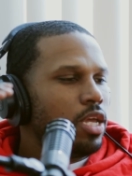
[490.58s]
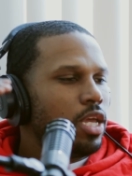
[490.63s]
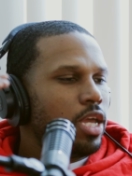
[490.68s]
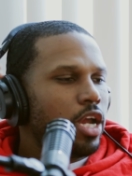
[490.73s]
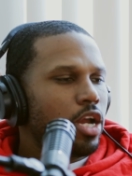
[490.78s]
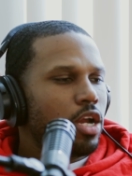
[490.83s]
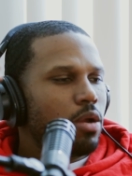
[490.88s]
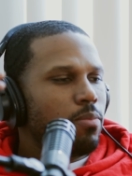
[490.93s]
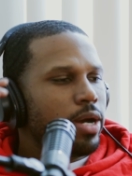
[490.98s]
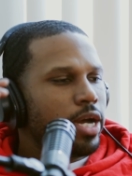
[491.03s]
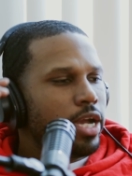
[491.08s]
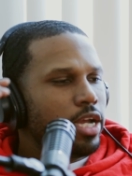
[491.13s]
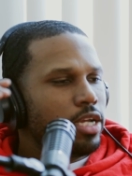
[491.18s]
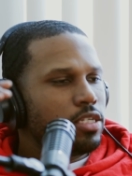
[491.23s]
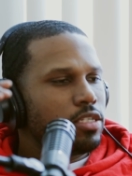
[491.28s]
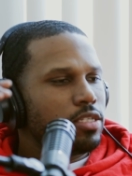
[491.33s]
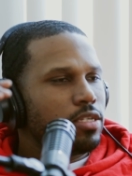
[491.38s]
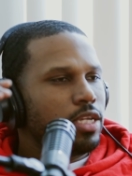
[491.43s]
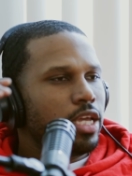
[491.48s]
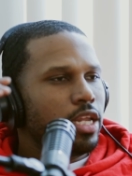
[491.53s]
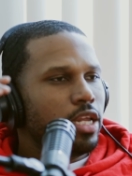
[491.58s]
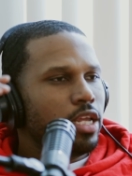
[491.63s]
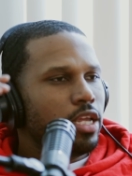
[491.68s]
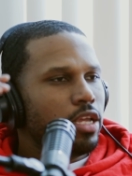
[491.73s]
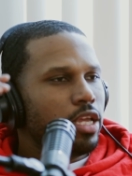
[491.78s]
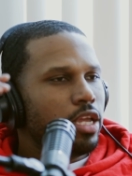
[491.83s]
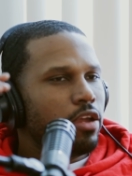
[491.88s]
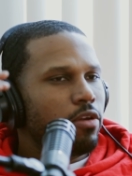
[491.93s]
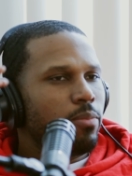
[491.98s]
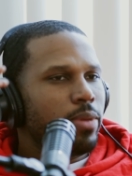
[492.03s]
everybody's
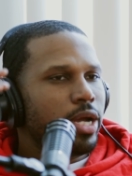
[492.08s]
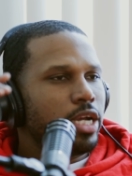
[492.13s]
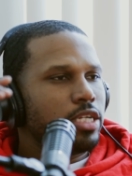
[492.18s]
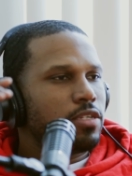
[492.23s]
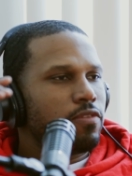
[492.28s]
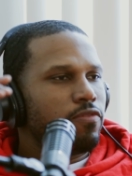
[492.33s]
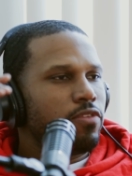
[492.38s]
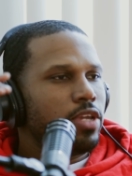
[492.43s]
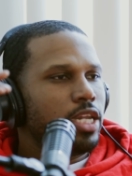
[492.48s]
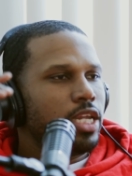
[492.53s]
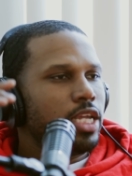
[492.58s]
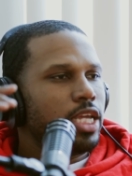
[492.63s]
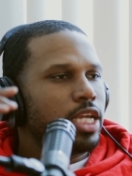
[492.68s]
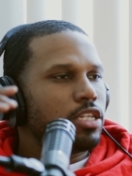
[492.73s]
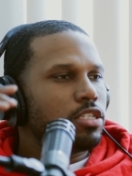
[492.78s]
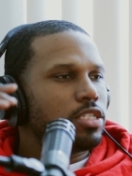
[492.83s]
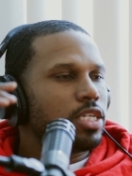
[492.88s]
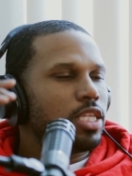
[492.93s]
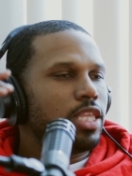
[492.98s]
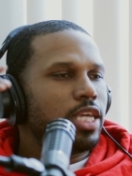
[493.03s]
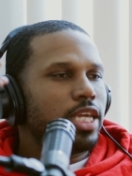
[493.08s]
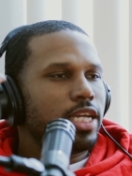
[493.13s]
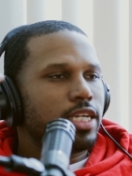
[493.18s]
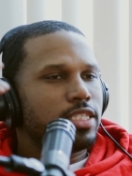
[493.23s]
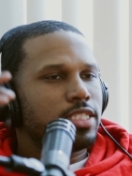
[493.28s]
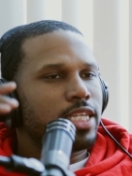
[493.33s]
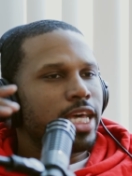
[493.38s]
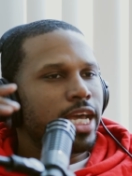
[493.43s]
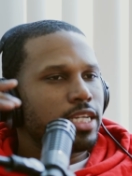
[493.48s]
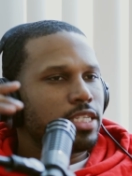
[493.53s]
feeding into the
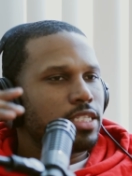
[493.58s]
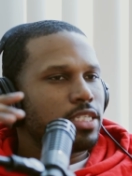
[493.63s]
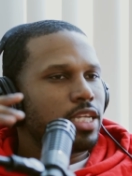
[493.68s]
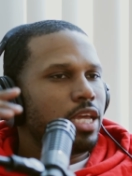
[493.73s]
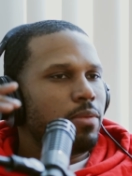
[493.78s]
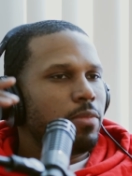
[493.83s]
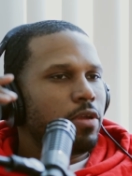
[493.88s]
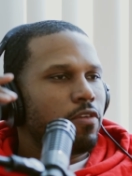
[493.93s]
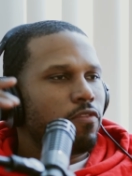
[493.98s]
exact same